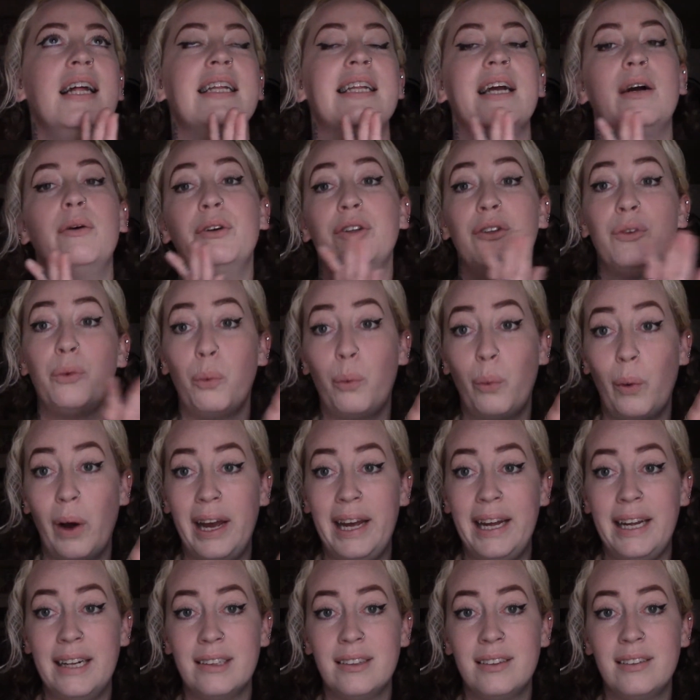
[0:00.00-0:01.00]
there was
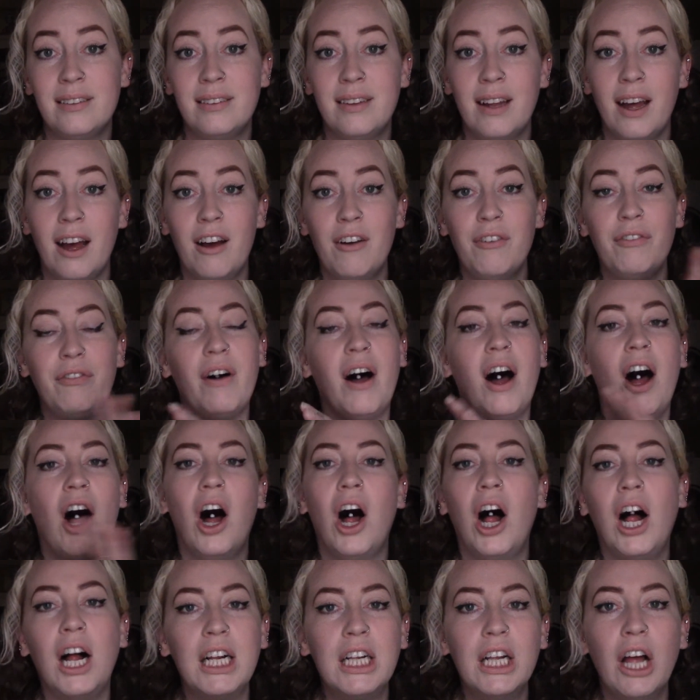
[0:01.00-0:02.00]
white stuff
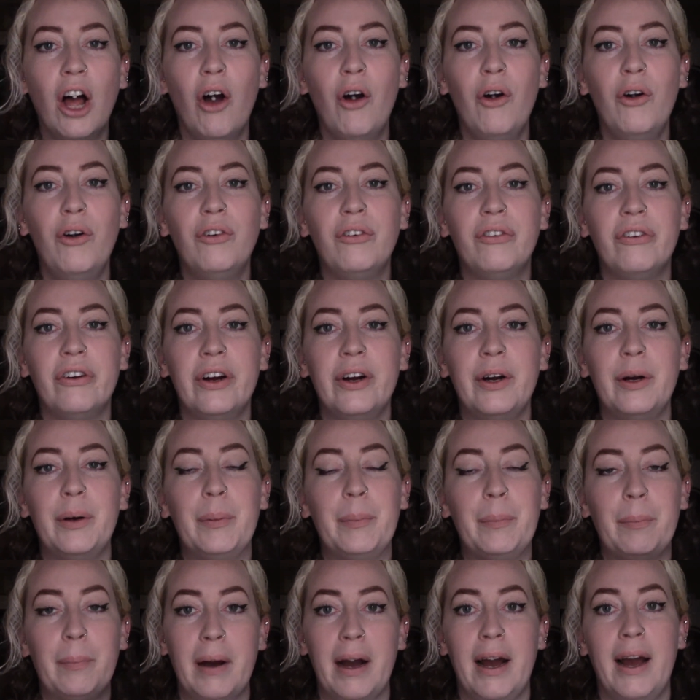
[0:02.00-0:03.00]
all
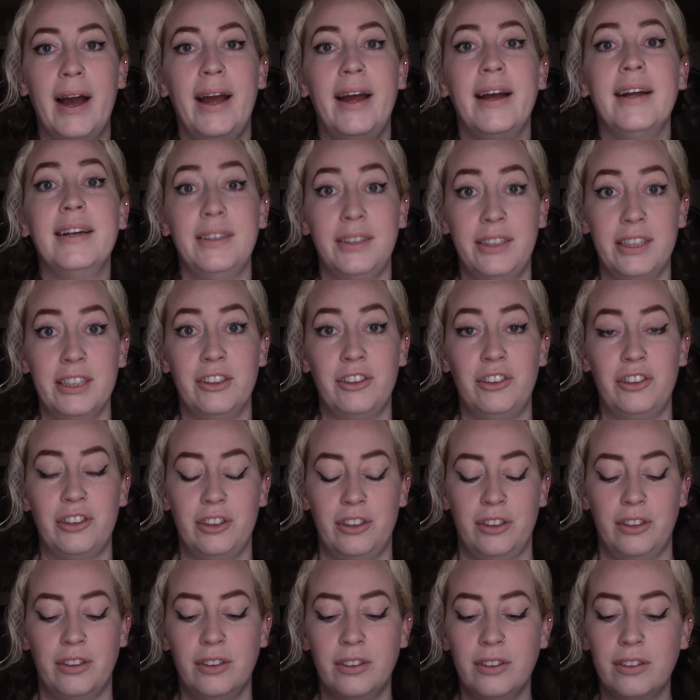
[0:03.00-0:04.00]
over my
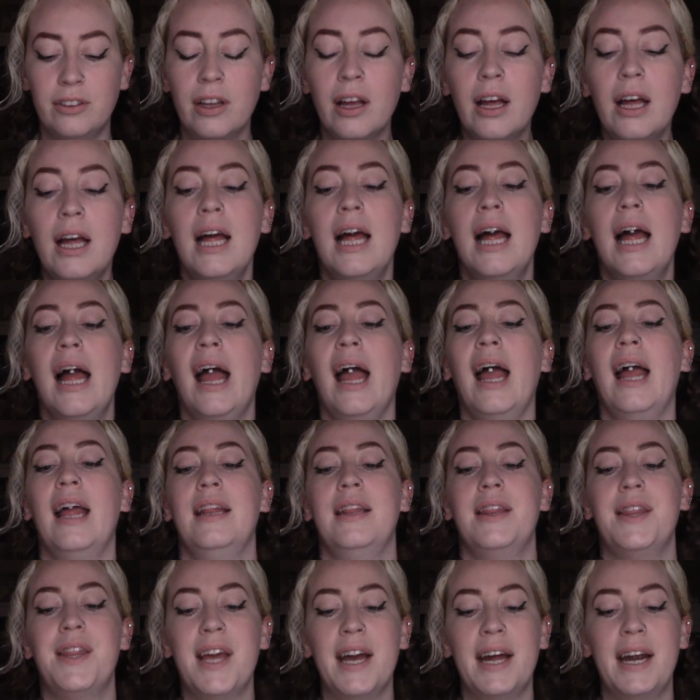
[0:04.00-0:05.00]
dishes.
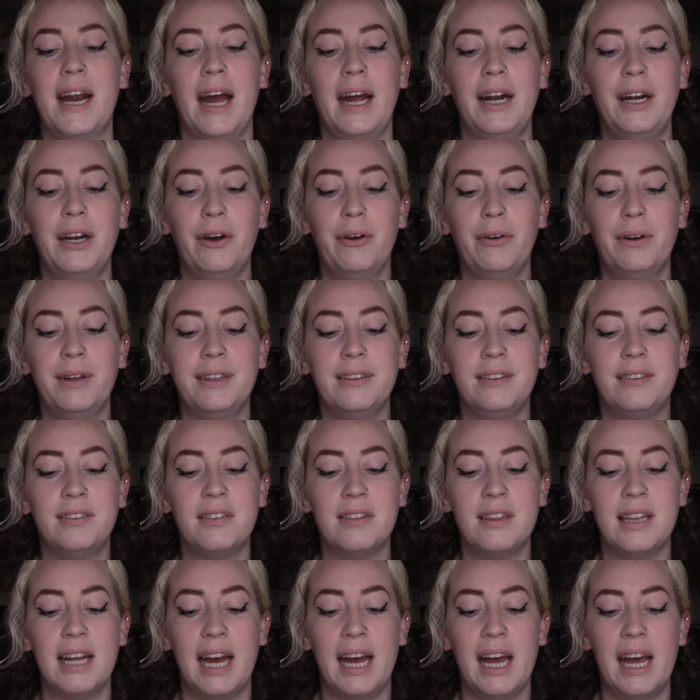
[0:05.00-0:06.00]
And then I
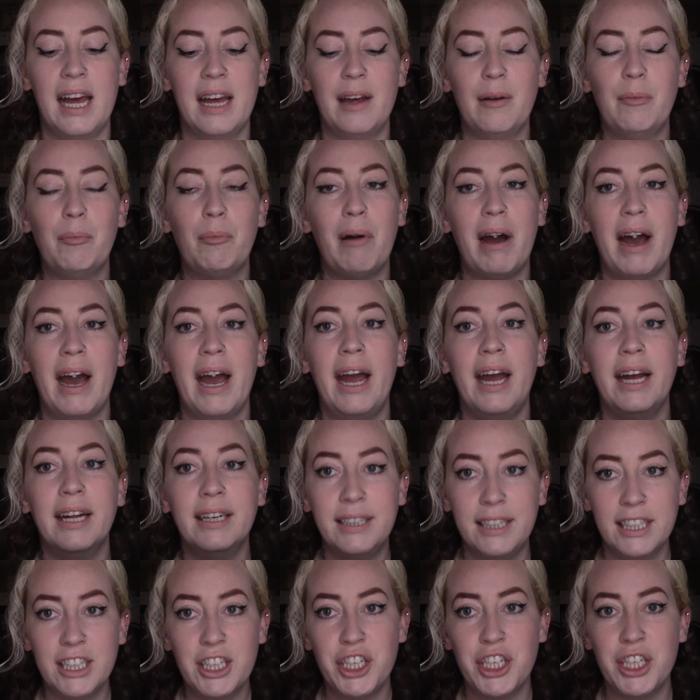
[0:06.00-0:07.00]
noticed that my
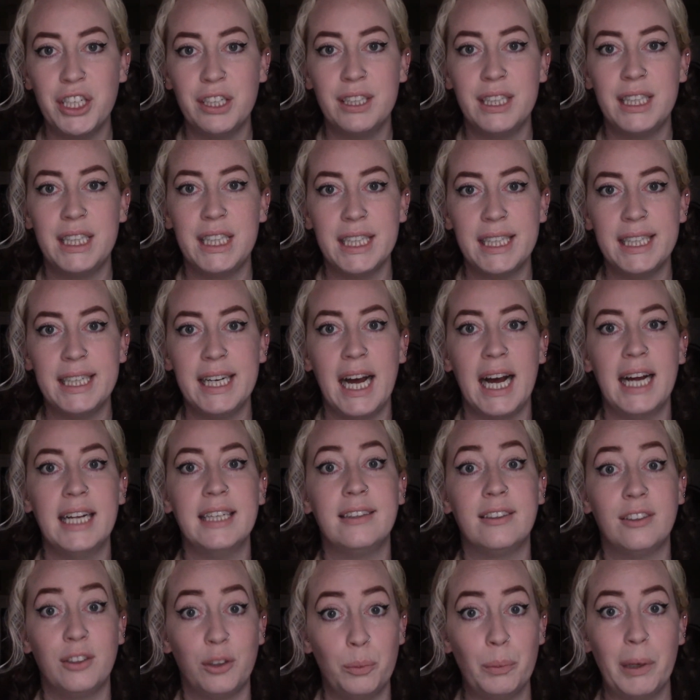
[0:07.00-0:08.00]
dishes did
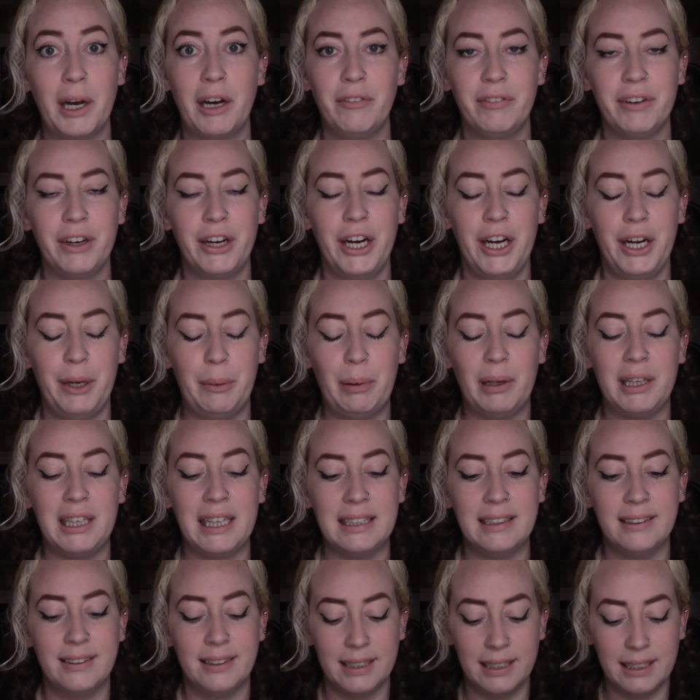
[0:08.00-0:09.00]
not smell very
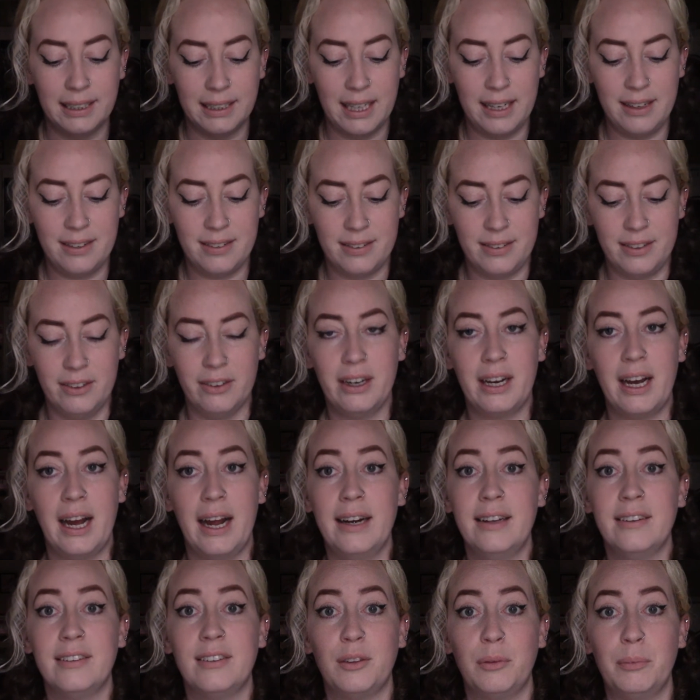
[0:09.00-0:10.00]
pleasant. They still
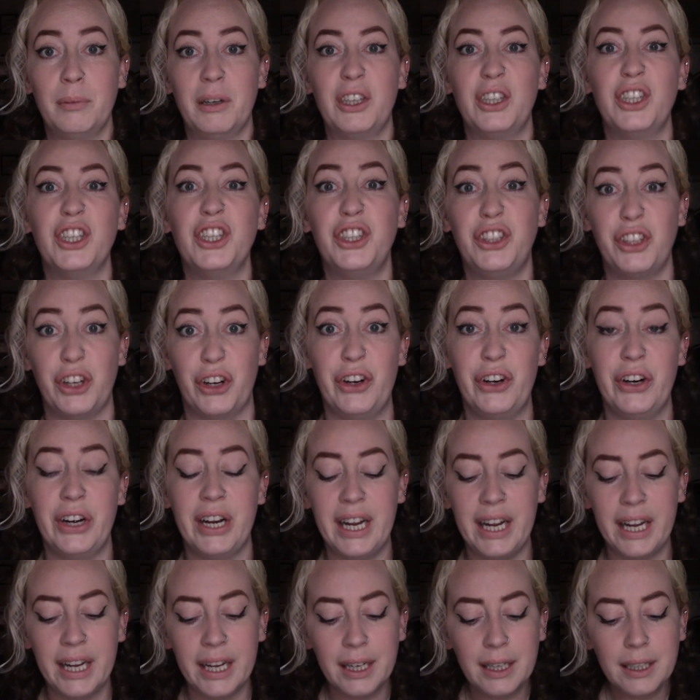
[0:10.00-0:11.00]
kind of smelled
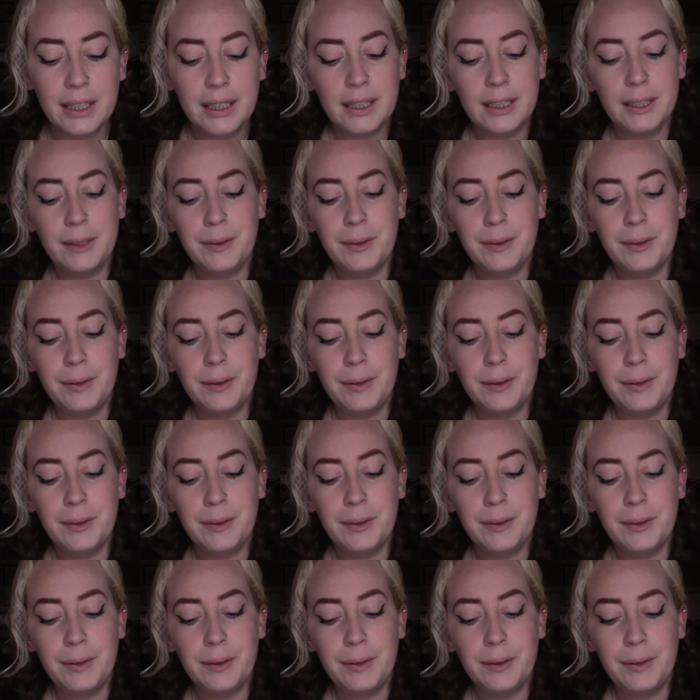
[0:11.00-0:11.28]
dirty.